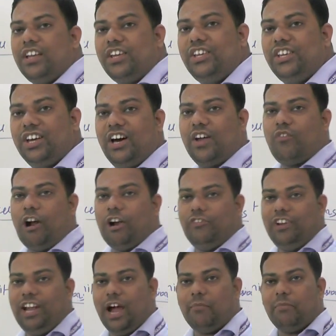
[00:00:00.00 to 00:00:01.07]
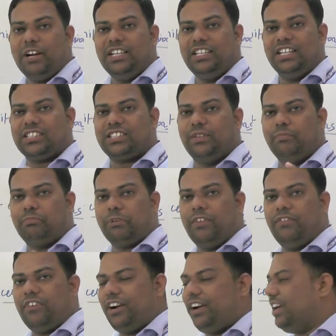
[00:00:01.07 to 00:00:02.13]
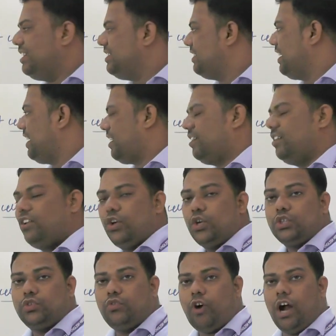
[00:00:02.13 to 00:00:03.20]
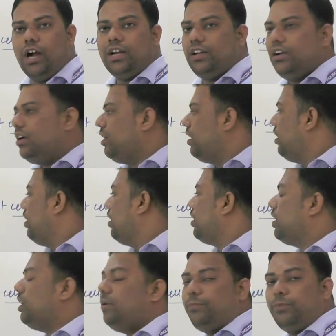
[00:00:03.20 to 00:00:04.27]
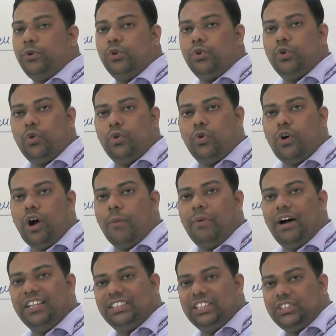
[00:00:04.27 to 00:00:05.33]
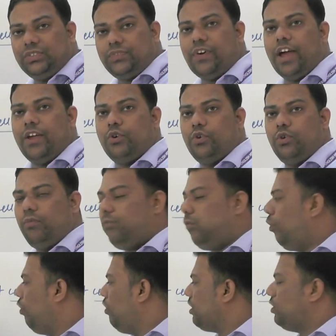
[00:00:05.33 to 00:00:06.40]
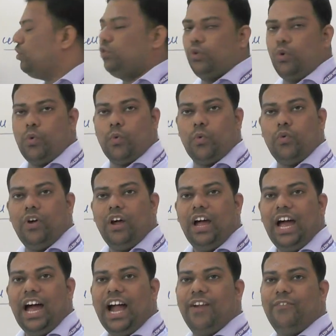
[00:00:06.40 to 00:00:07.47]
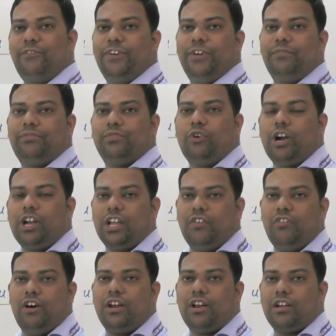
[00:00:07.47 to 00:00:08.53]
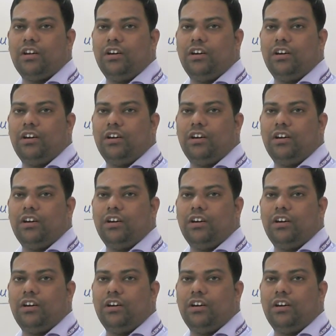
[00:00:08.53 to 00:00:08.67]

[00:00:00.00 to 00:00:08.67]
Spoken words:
here what will happen? Here simple funda is there. So what? If you know among these 5, 4 you know, and 5th whatever